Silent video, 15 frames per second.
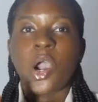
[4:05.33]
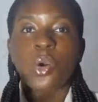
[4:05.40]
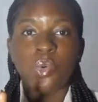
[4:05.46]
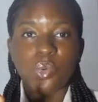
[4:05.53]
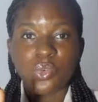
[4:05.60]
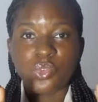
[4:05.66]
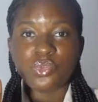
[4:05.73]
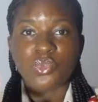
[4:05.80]

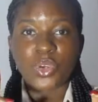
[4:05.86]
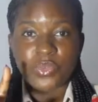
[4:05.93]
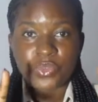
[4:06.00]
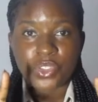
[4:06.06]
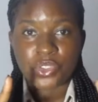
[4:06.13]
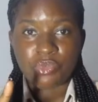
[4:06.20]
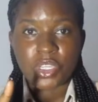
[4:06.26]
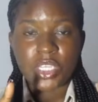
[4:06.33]
own
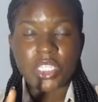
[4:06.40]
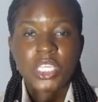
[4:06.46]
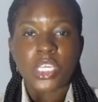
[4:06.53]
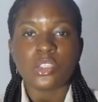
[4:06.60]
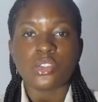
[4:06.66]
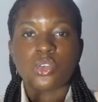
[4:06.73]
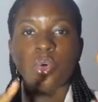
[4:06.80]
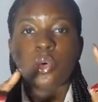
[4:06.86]

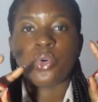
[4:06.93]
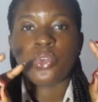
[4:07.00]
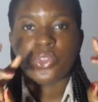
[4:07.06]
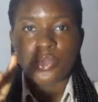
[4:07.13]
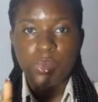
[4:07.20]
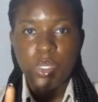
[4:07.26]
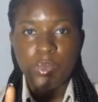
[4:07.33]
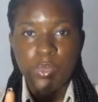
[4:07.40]
refrigerators, or
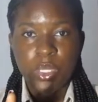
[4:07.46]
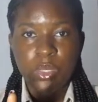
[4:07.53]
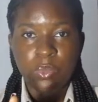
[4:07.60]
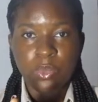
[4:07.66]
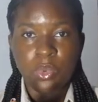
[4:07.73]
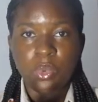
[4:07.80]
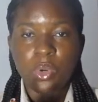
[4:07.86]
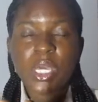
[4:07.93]
3 people.